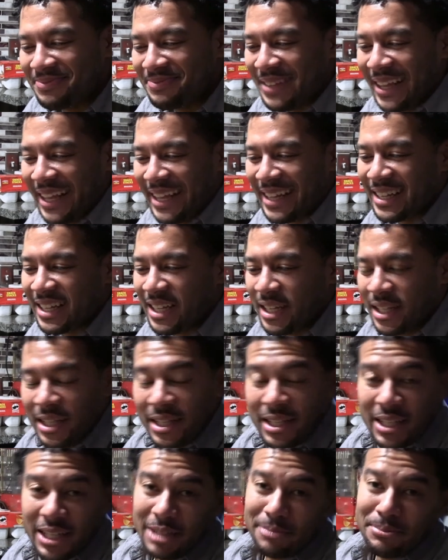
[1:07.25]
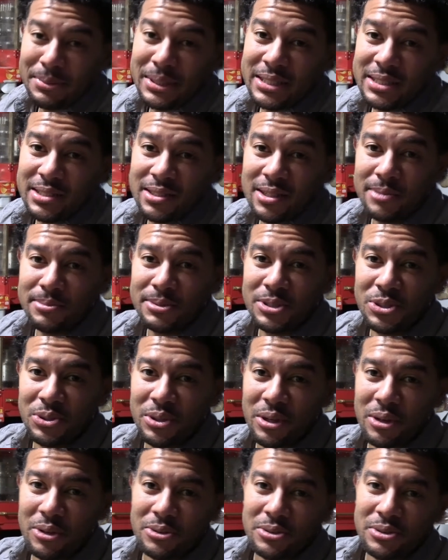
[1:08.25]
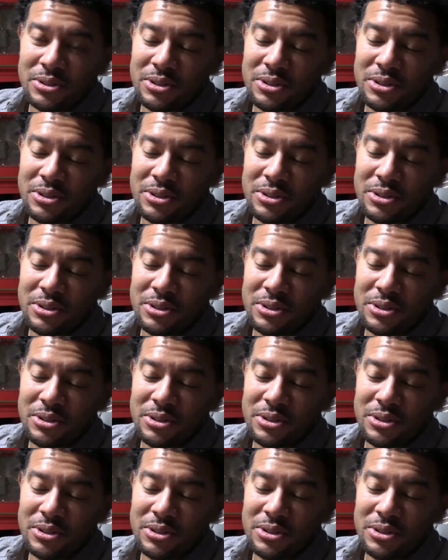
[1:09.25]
Man. And missed some too though.